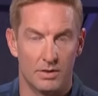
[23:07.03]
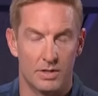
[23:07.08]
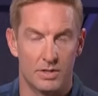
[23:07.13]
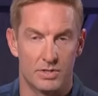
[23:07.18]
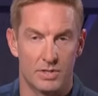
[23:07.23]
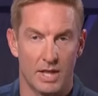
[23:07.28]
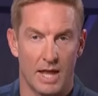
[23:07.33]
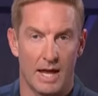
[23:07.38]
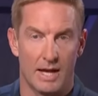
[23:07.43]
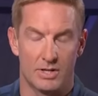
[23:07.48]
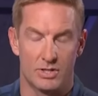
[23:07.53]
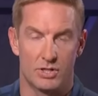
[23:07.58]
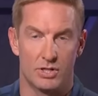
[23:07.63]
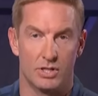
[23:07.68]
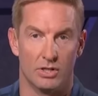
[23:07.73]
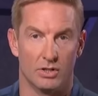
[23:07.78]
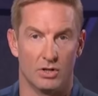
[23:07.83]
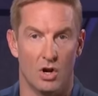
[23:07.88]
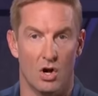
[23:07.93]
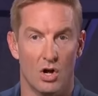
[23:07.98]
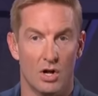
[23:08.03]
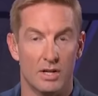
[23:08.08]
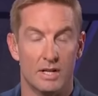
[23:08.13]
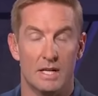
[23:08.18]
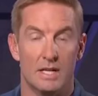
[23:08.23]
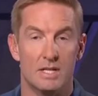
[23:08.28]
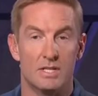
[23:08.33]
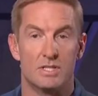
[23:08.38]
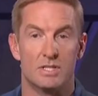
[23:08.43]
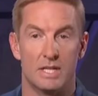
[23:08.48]
this last year on
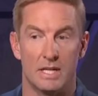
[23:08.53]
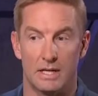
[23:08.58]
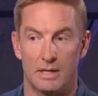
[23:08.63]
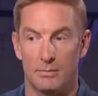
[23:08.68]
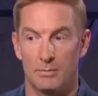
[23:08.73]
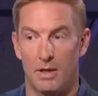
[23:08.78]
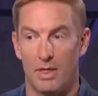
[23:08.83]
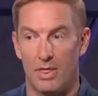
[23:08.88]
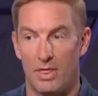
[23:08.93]
his team.